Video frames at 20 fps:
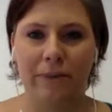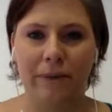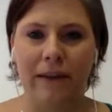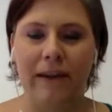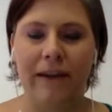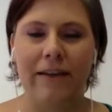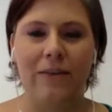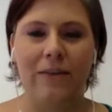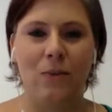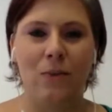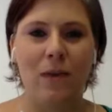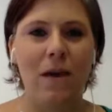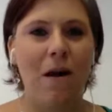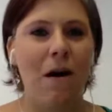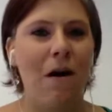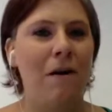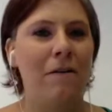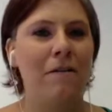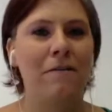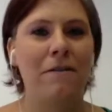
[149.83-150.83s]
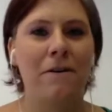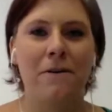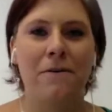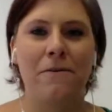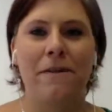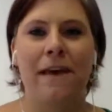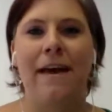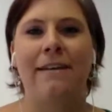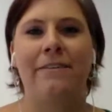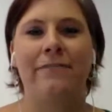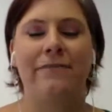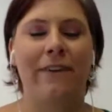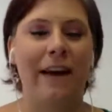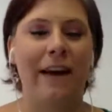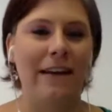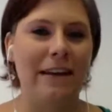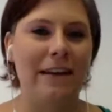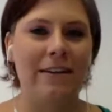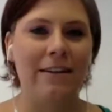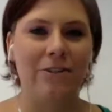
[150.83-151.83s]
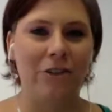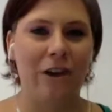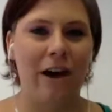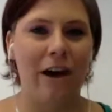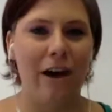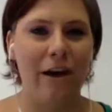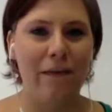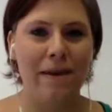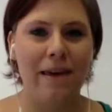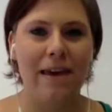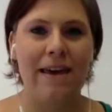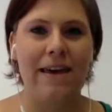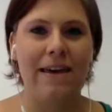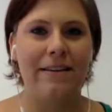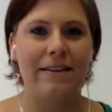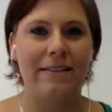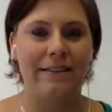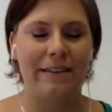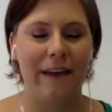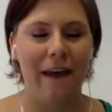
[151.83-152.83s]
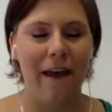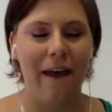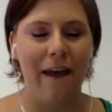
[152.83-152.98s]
because we all know that finding a job is,